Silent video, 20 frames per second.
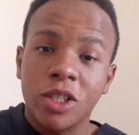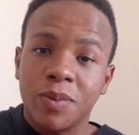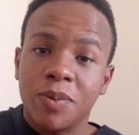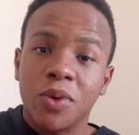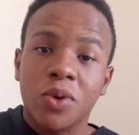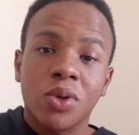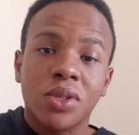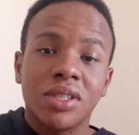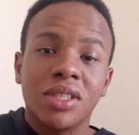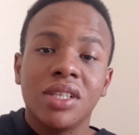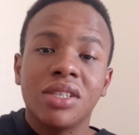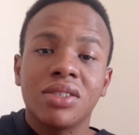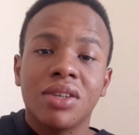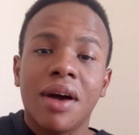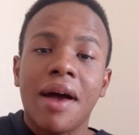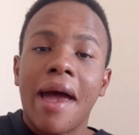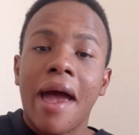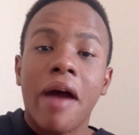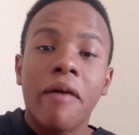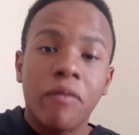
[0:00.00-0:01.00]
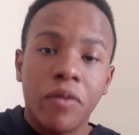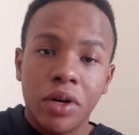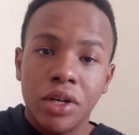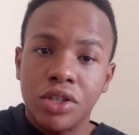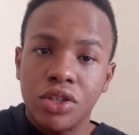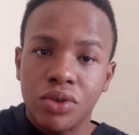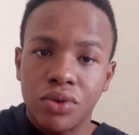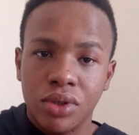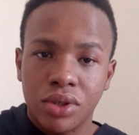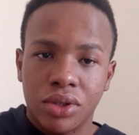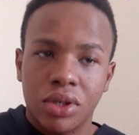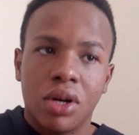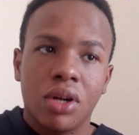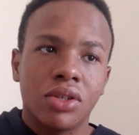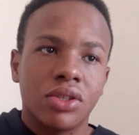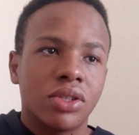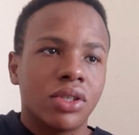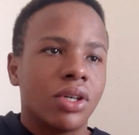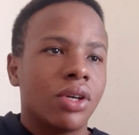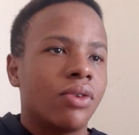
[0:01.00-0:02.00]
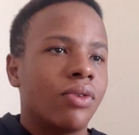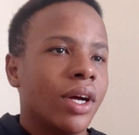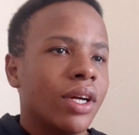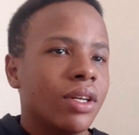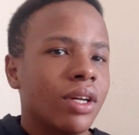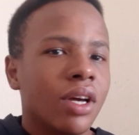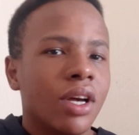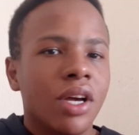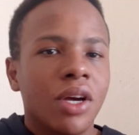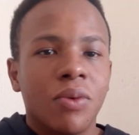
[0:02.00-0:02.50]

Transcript: because these are average results, right?